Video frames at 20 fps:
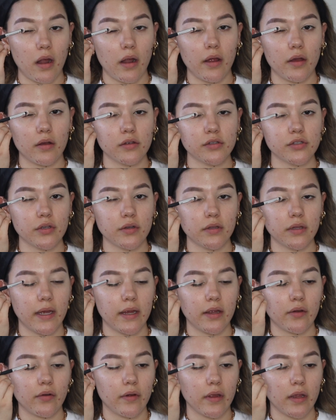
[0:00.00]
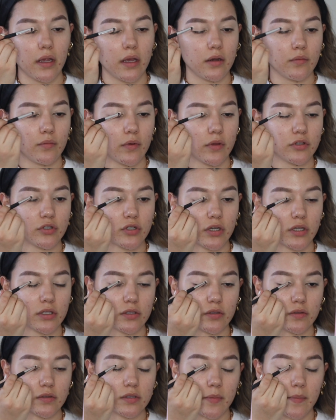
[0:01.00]
I also like going in with
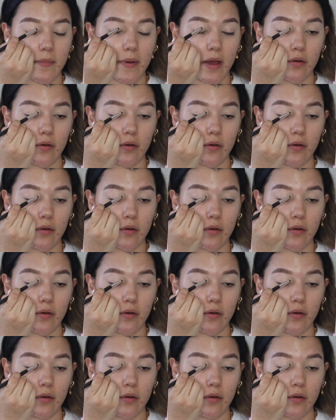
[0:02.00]
translucent